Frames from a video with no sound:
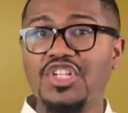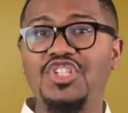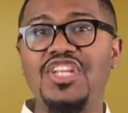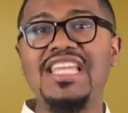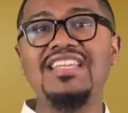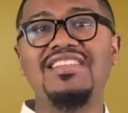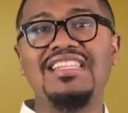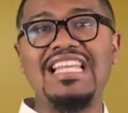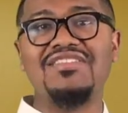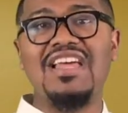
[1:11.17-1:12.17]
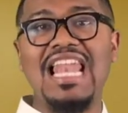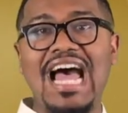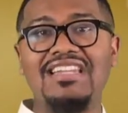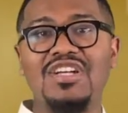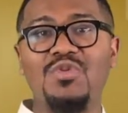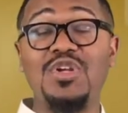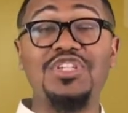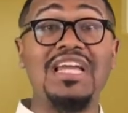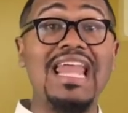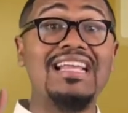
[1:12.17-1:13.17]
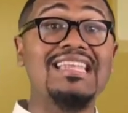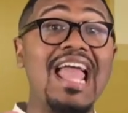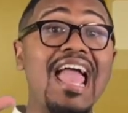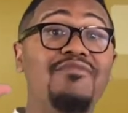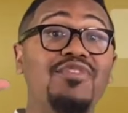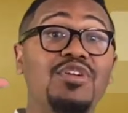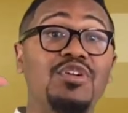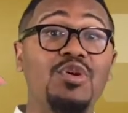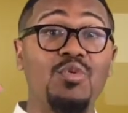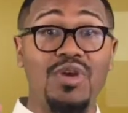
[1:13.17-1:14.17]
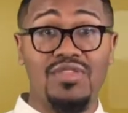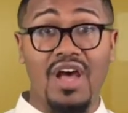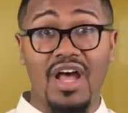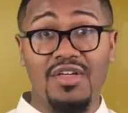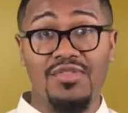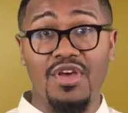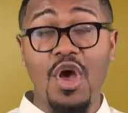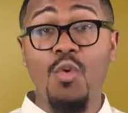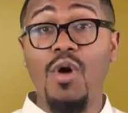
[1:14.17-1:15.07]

Jesus is the ladder which connects heaven with earth.